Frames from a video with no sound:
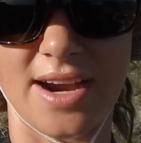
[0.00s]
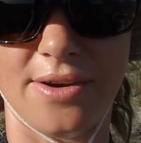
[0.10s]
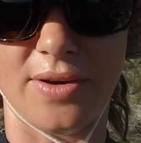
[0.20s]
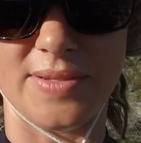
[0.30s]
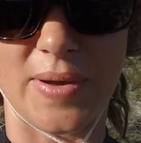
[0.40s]

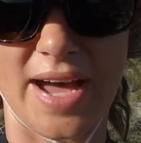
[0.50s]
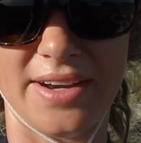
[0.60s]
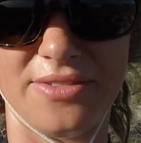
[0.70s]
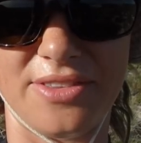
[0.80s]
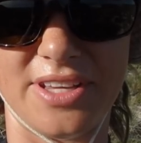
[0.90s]
narrowest part
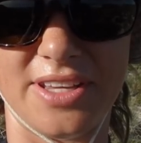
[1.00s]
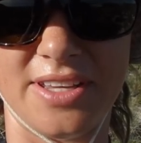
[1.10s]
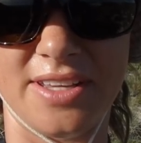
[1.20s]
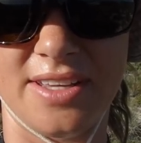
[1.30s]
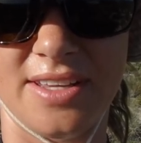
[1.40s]
of the
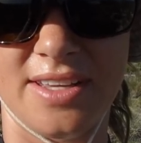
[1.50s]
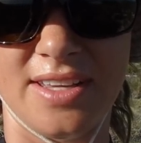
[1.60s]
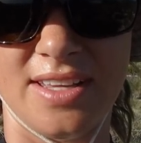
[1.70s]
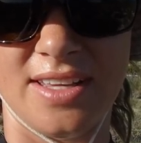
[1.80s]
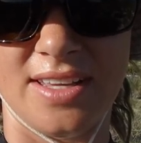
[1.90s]

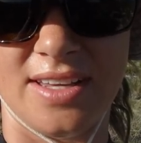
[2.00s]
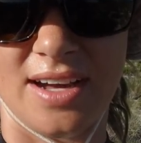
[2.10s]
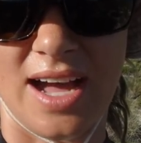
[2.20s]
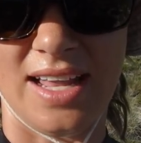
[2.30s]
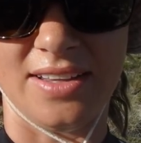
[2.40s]

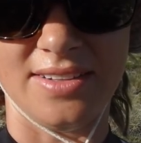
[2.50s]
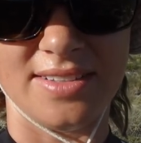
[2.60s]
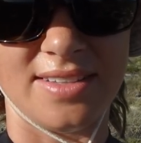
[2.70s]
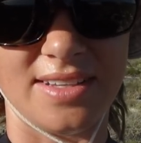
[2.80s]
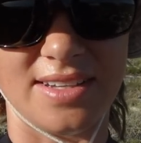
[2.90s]
island
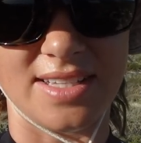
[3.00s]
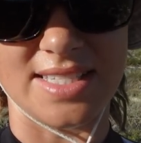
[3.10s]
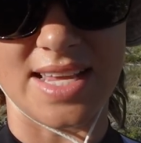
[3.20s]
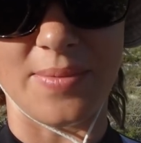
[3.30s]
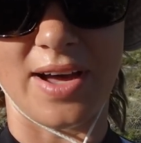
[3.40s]
that you can
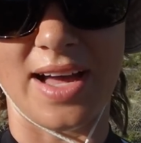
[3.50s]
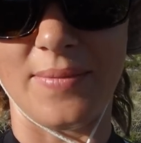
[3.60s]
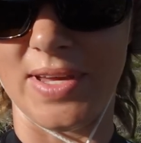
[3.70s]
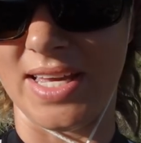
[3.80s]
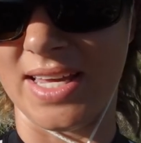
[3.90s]
see behind
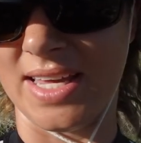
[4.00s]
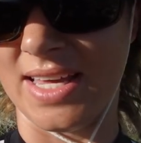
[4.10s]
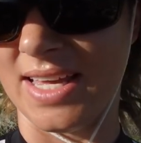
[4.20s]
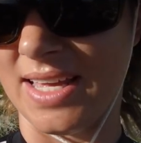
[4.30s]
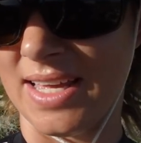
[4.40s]
me
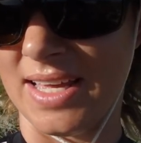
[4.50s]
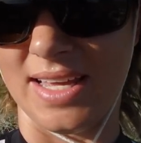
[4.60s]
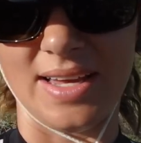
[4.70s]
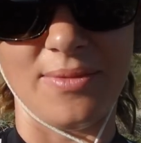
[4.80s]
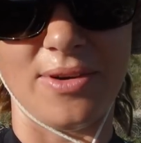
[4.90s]

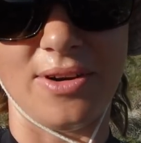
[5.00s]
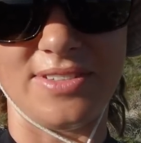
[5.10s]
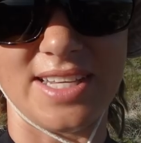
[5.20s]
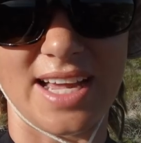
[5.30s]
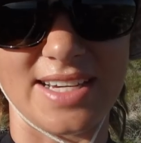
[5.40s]
and we're off
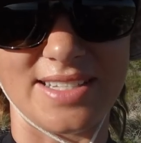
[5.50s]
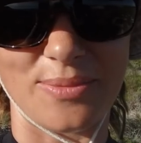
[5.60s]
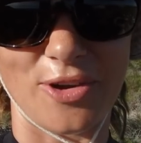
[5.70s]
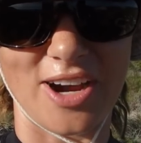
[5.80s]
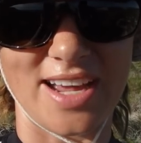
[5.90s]
to catch
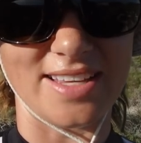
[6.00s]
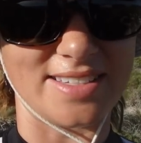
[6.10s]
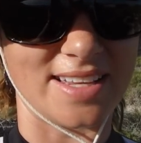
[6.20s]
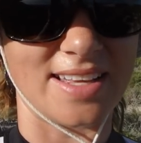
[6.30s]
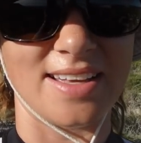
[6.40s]
some crays.